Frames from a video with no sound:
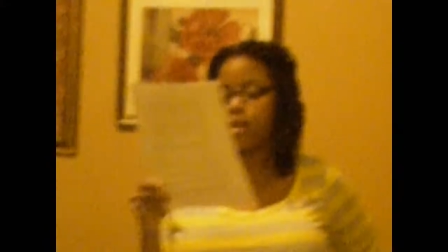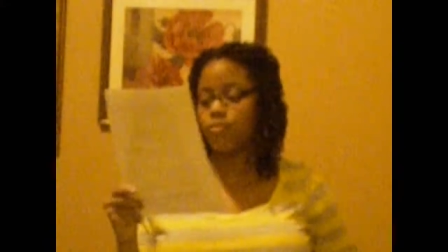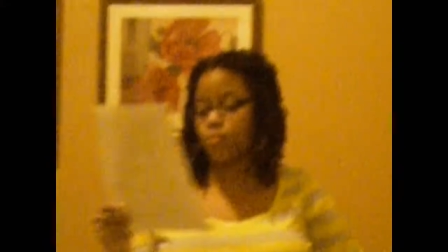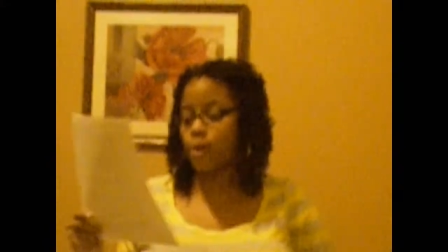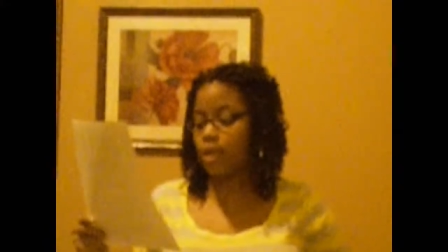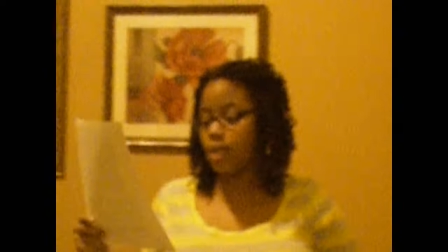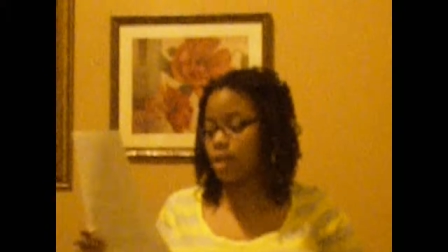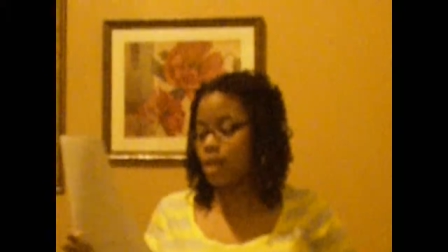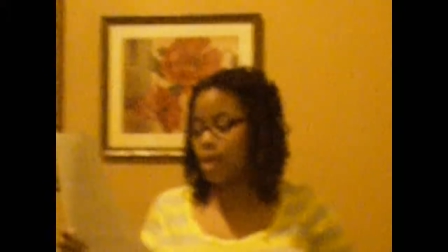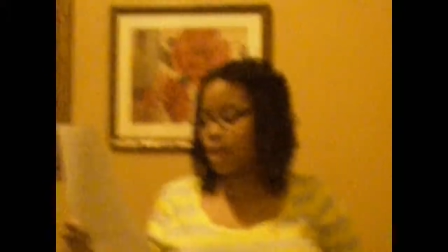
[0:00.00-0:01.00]
amount of
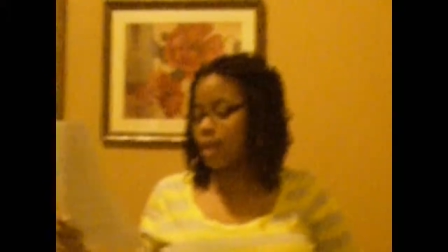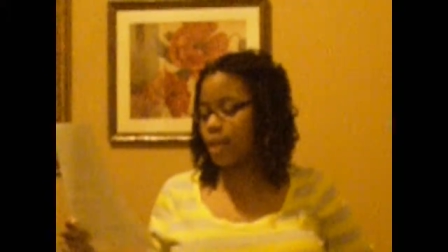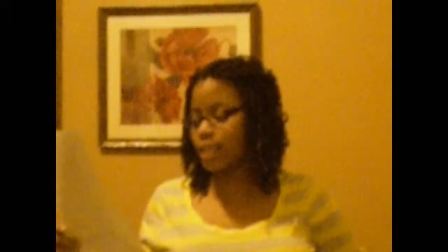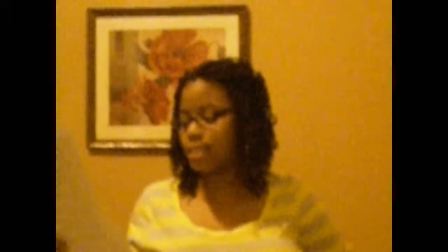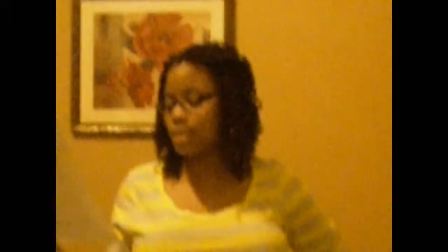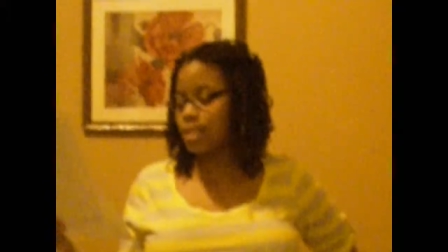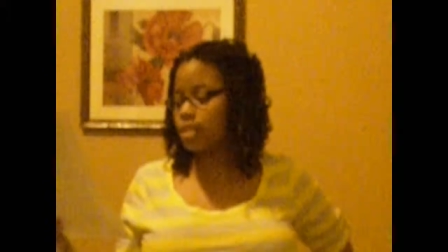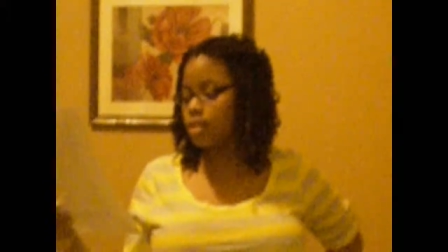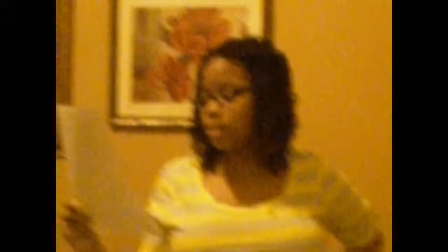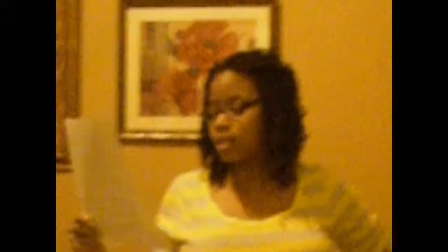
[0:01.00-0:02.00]
weight, and I
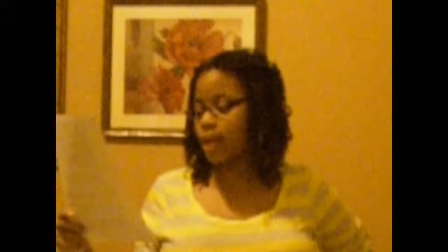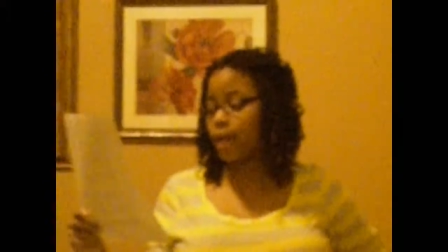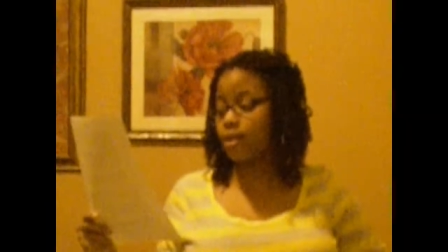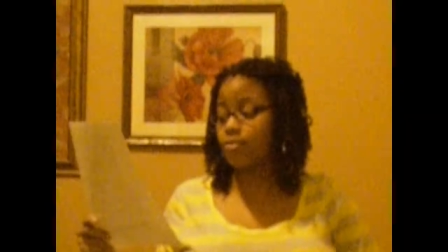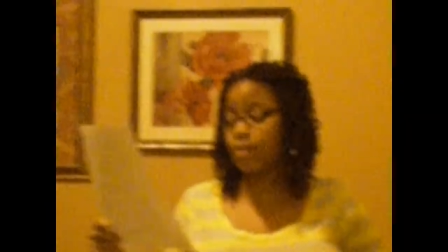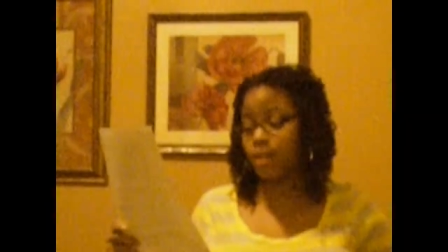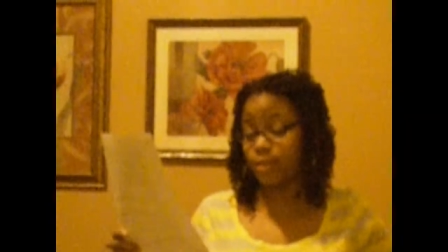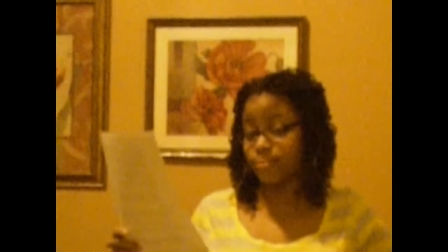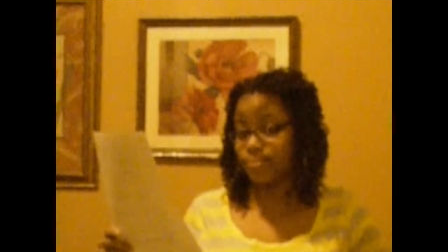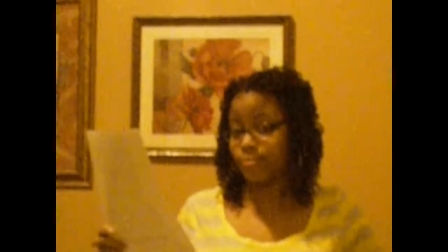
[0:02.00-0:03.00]
didn't look like
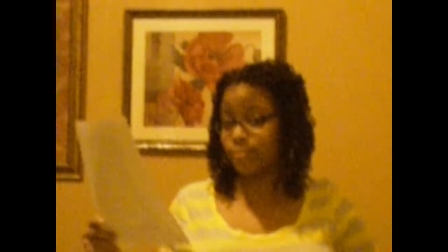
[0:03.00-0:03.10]
Corinne.